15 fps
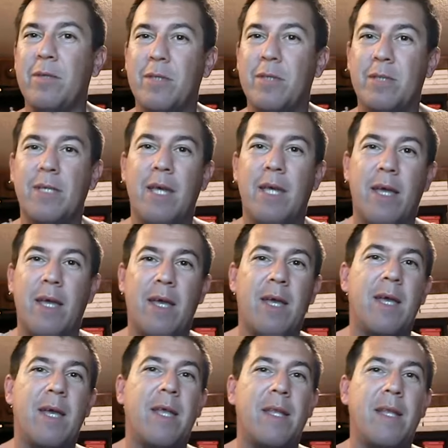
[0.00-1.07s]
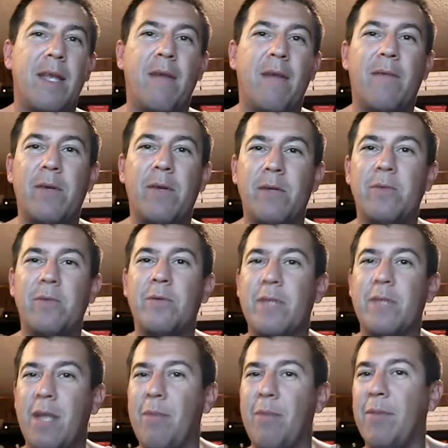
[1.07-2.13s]
it should say, never do
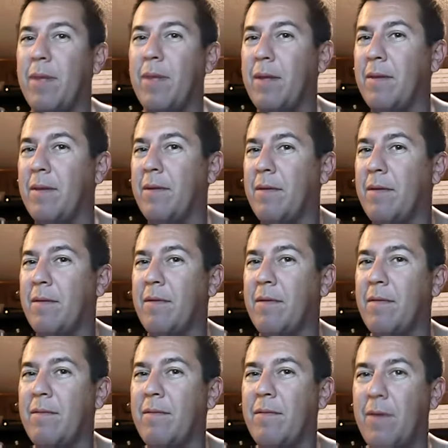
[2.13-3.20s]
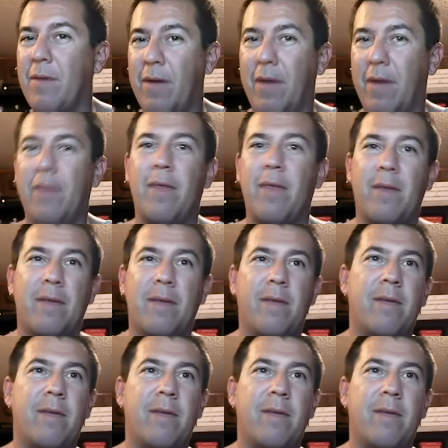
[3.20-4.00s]
something for nothing.